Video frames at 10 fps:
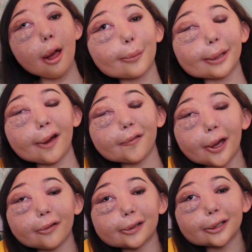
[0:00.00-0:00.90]
Without
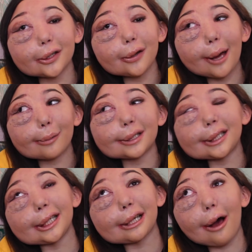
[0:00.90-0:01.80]
further ado, I will
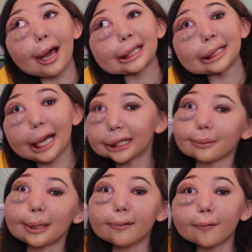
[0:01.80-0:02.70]
see you guys next
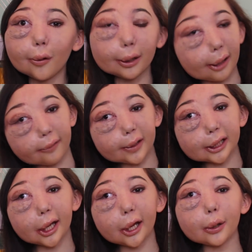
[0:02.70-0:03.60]
week for another
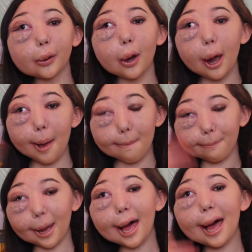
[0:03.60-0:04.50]
video.
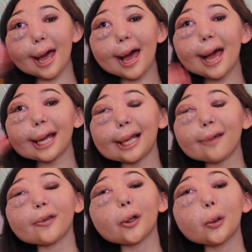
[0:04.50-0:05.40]
Bye,
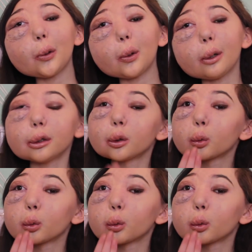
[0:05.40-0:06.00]
love you.